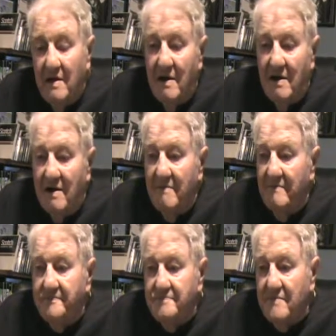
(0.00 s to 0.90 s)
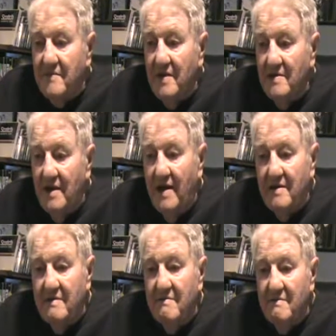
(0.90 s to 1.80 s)

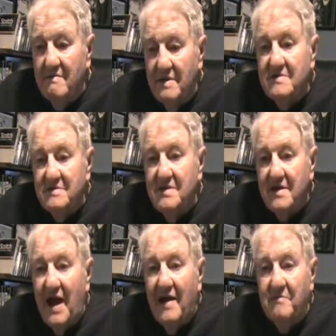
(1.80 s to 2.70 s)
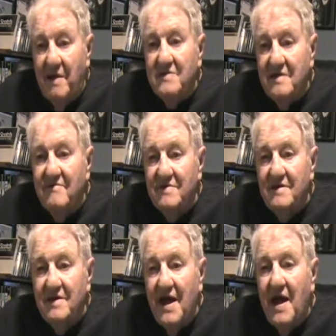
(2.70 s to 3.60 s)
That this is the guy that makes
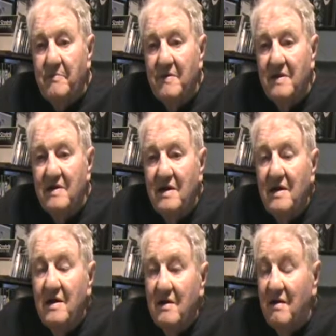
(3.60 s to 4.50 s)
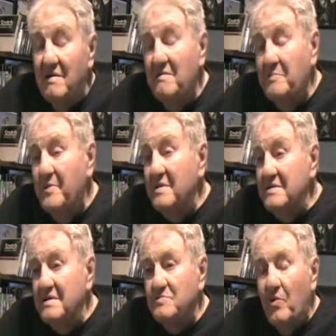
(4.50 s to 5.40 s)
everything happen. Or let me put
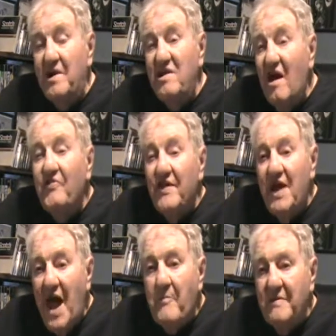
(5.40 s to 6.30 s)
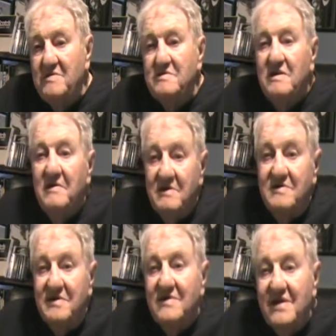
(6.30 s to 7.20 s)
it this way: nothing happens
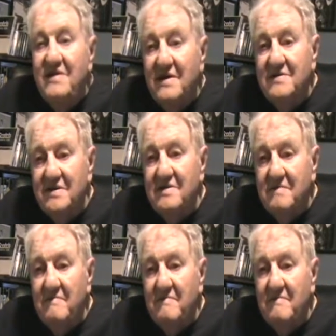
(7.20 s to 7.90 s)
until he does it.